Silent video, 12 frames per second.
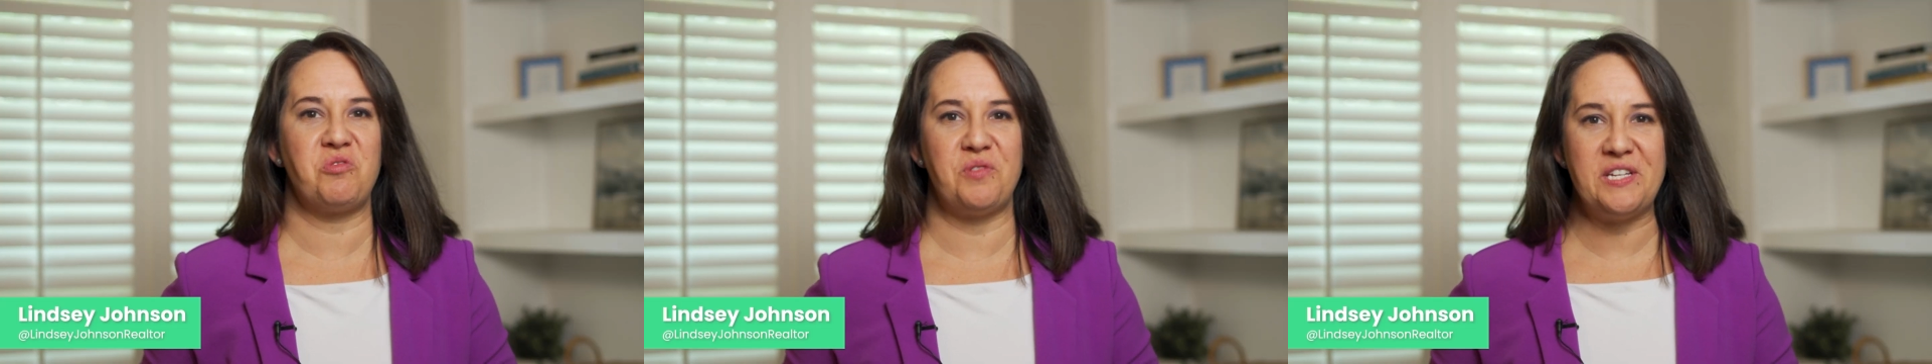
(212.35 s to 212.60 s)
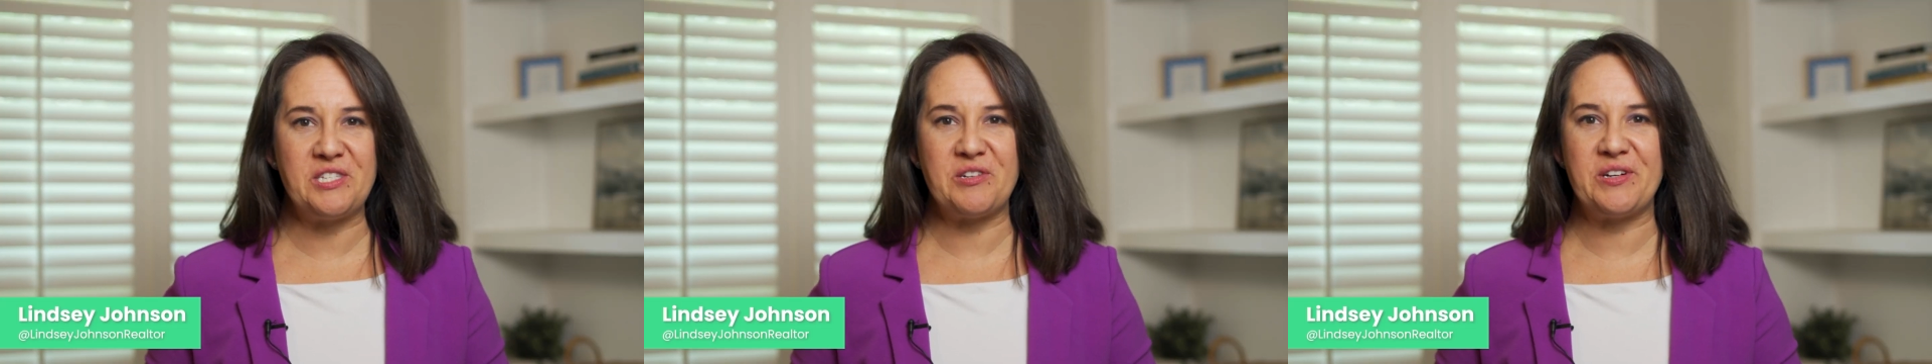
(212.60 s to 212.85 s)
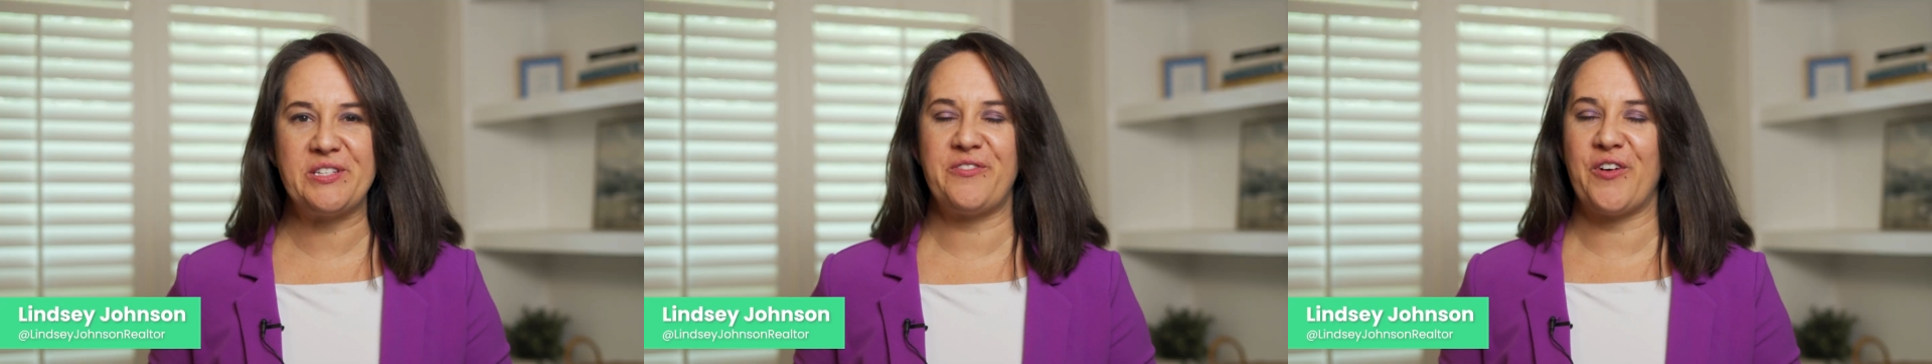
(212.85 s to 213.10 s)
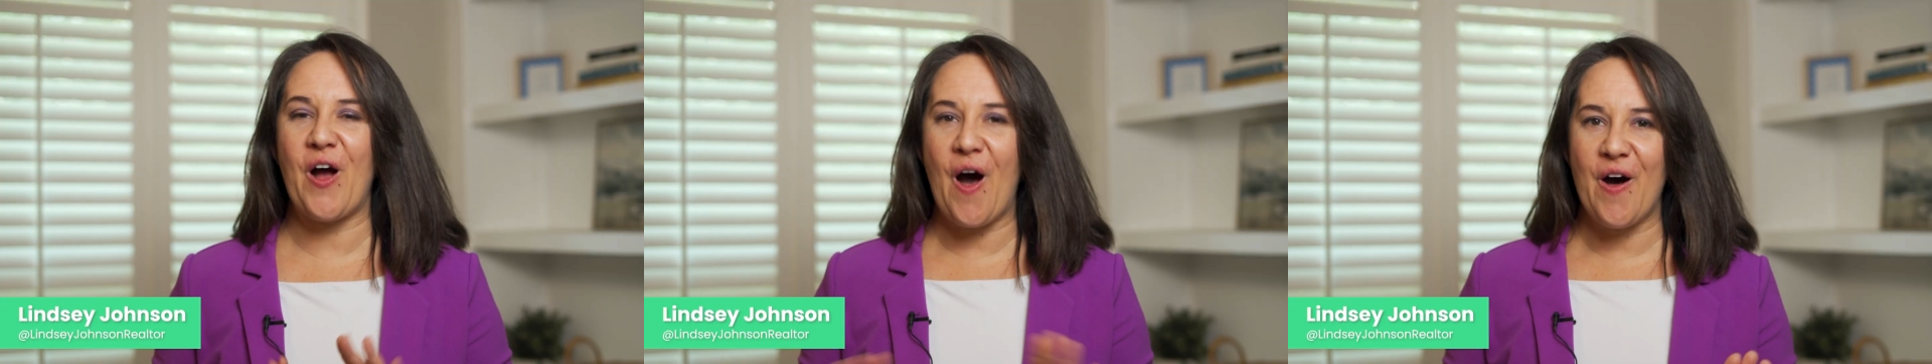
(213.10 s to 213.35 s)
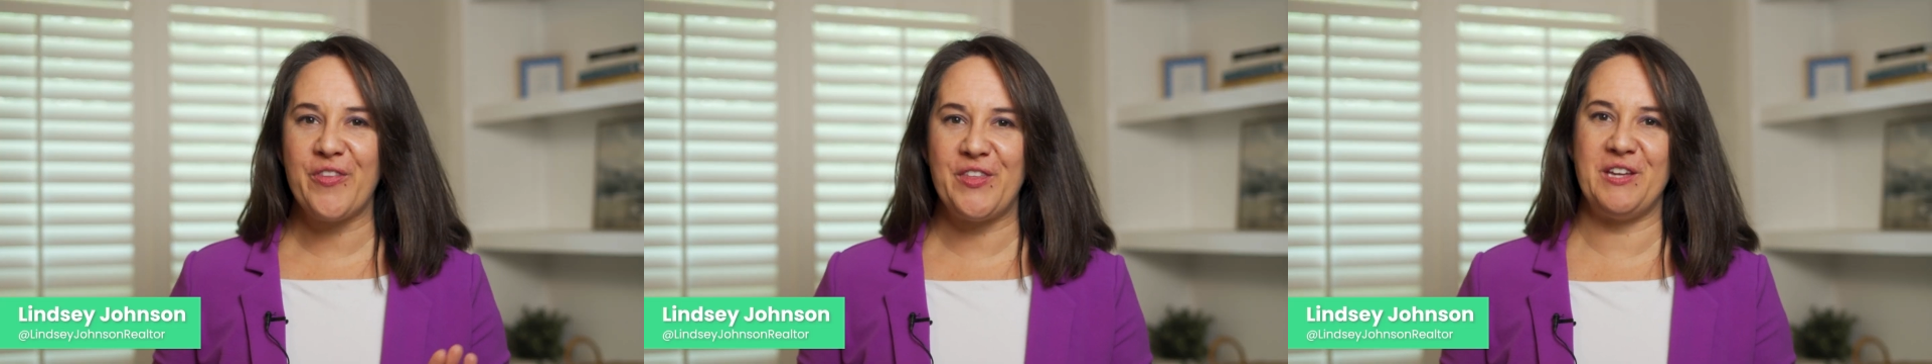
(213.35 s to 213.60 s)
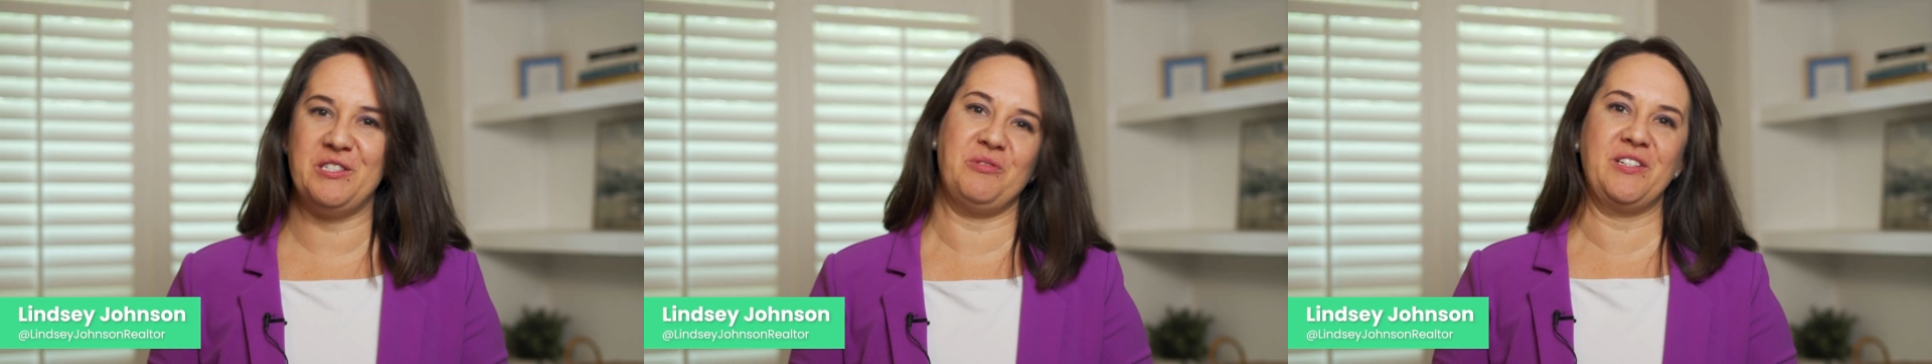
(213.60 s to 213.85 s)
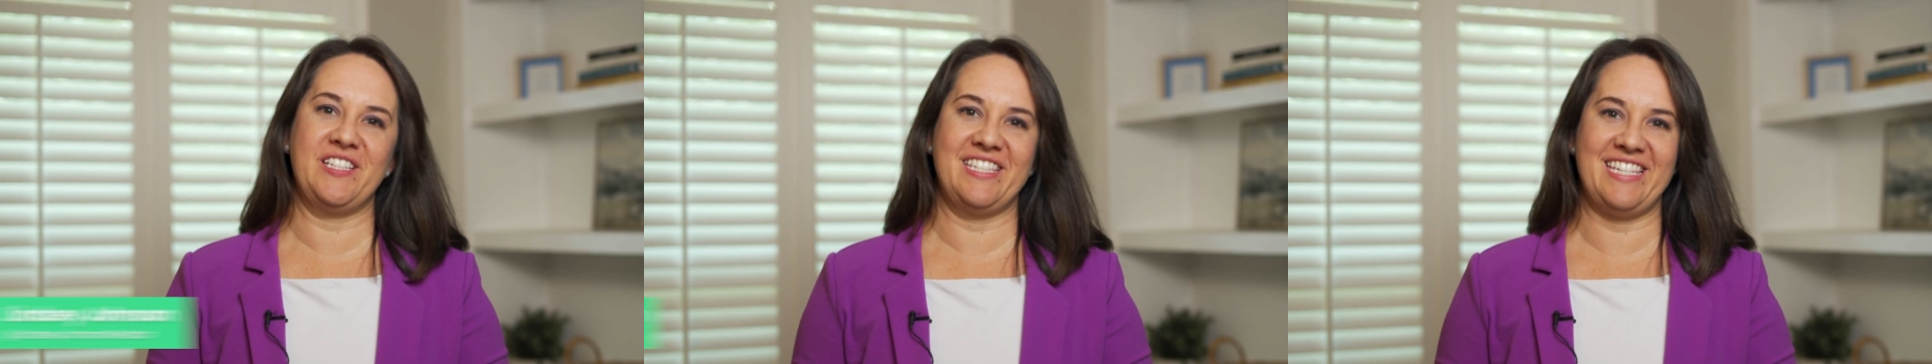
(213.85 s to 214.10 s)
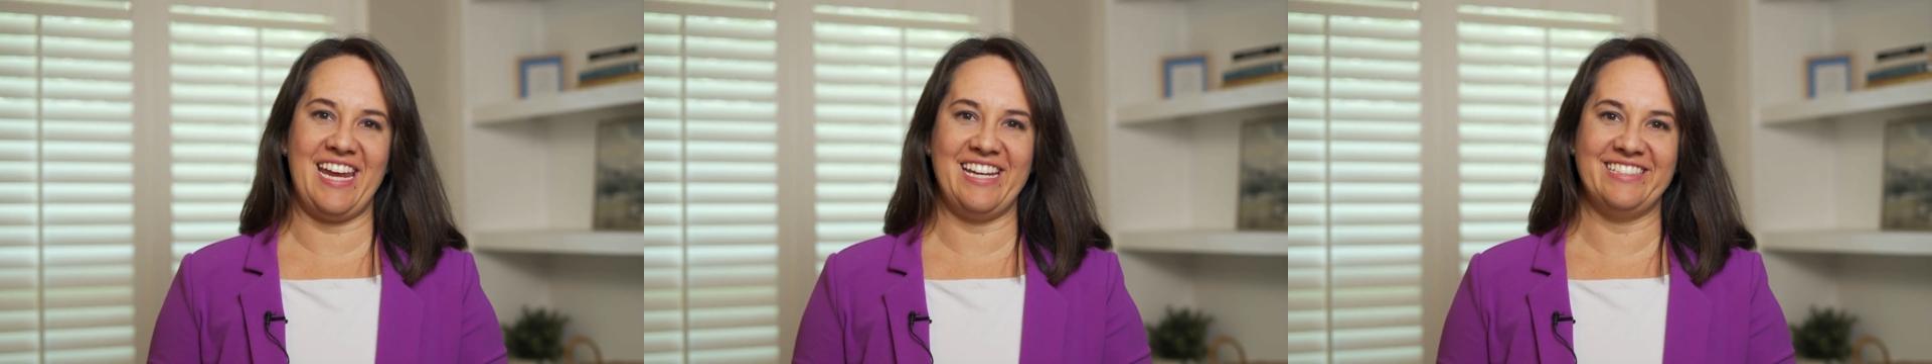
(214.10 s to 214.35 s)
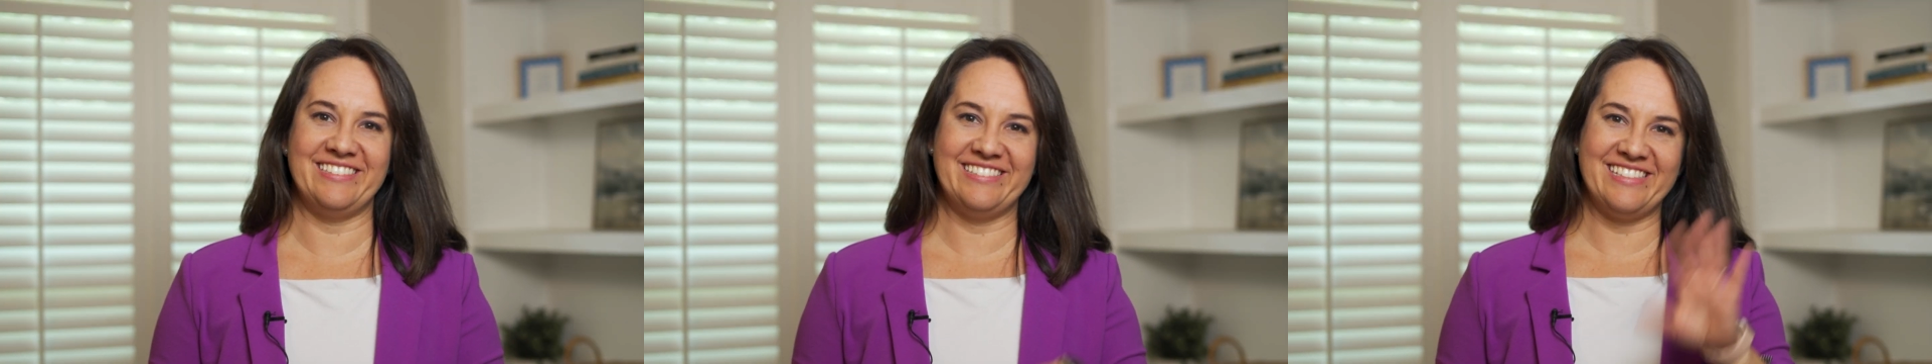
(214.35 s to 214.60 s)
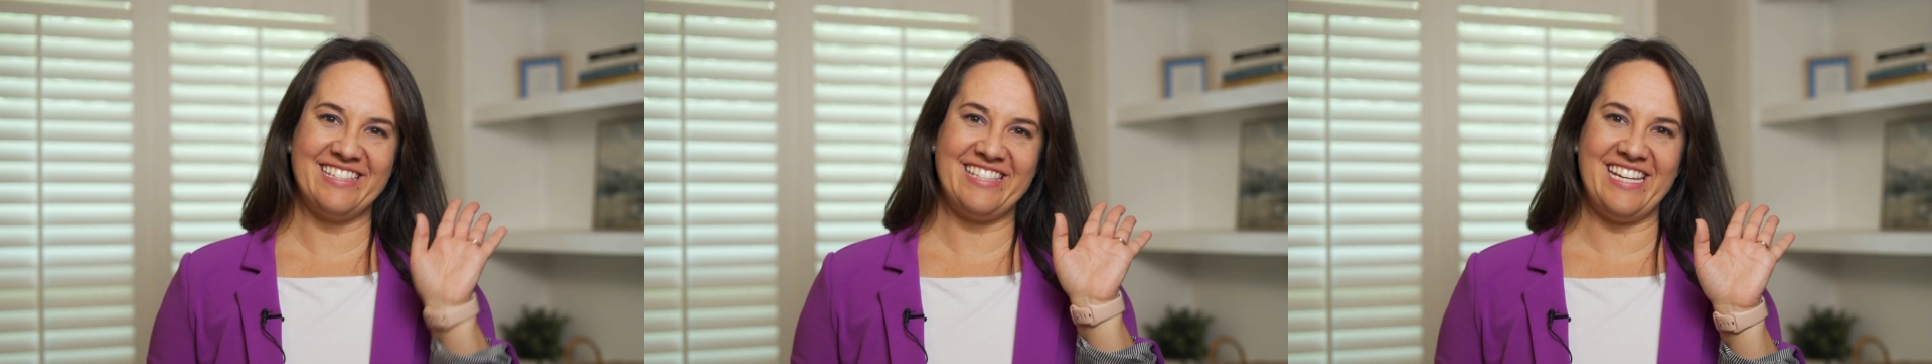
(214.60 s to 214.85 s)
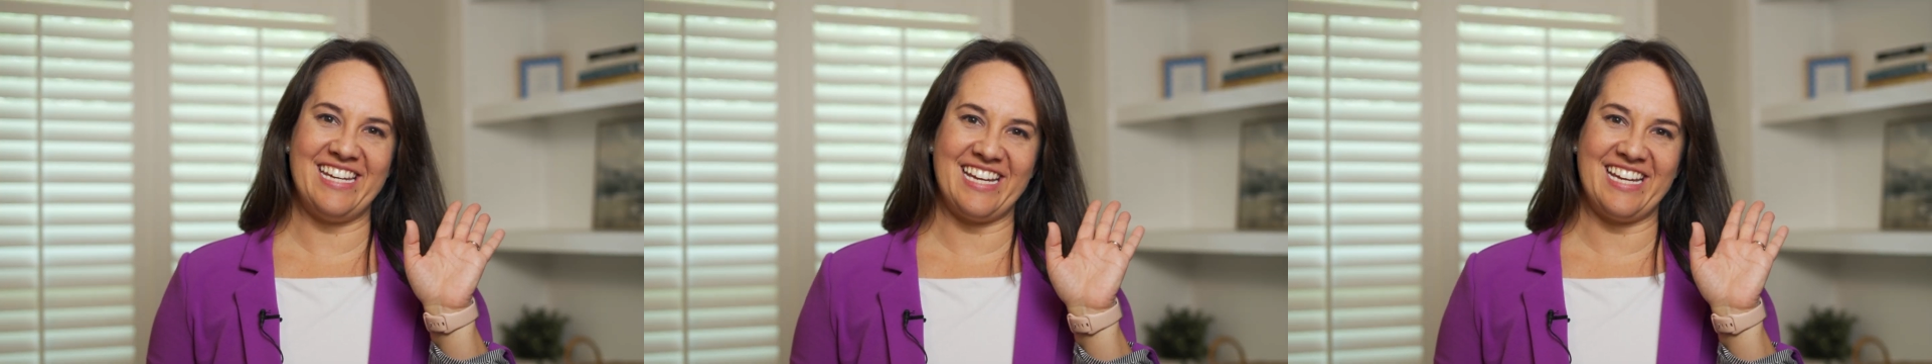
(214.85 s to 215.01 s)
your resource for all things real estate. See you